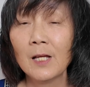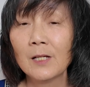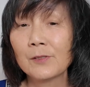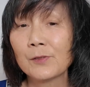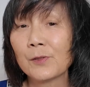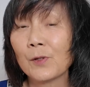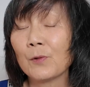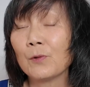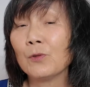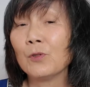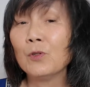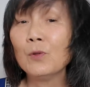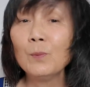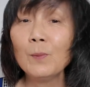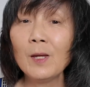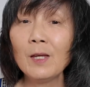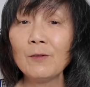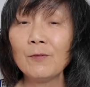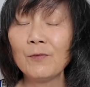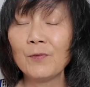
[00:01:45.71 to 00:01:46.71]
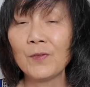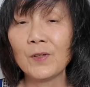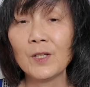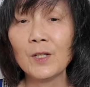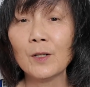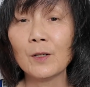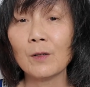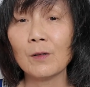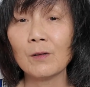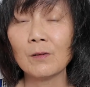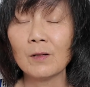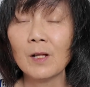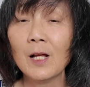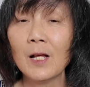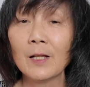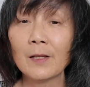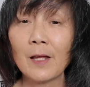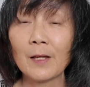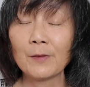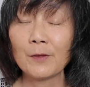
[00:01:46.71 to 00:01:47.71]
So you may feel
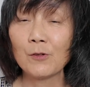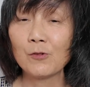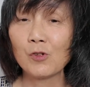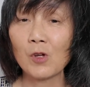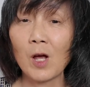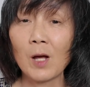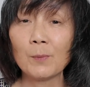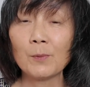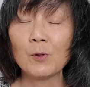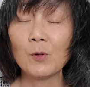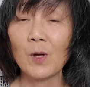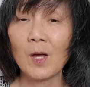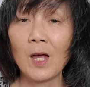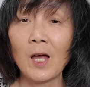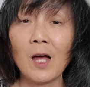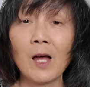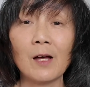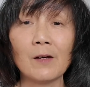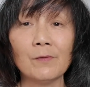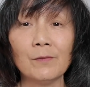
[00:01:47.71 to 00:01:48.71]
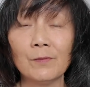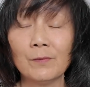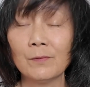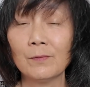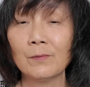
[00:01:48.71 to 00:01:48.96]
like the job you have